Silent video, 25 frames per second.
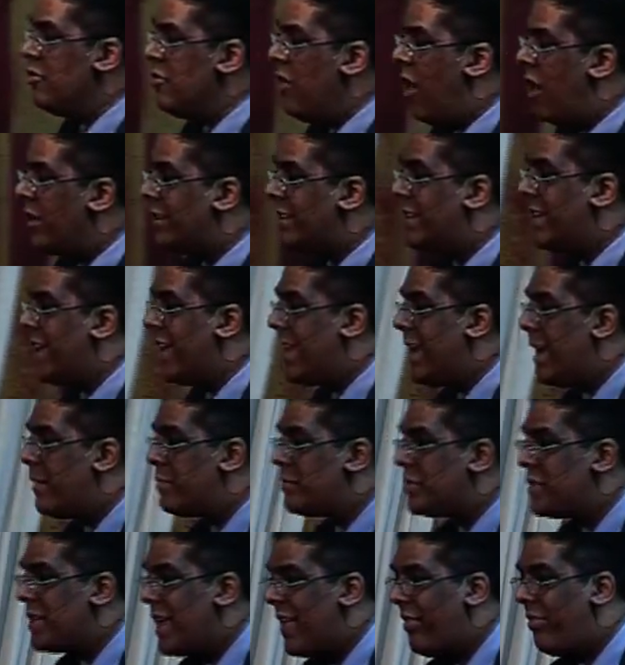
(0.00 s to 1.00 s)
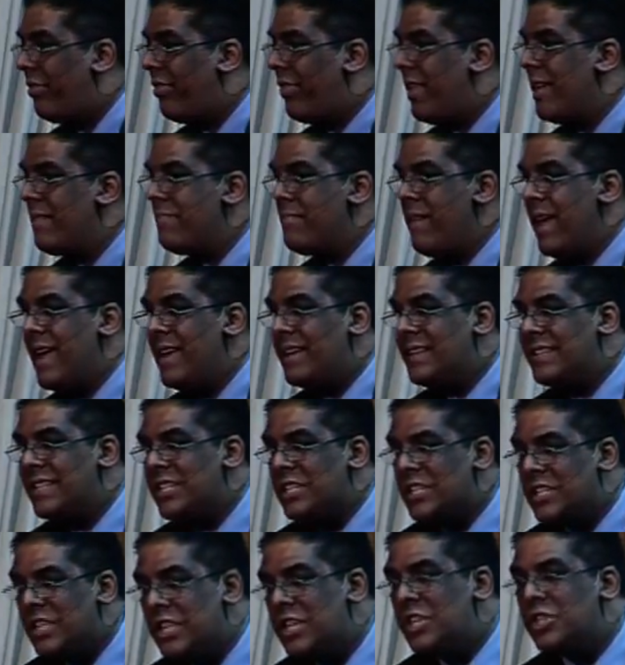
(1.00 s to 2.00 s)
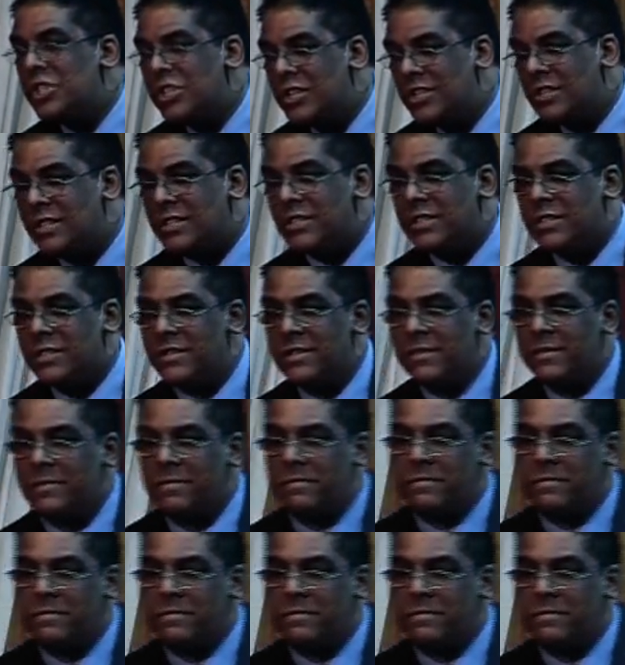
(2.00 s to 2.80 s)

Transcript: not get upset, they make decisions.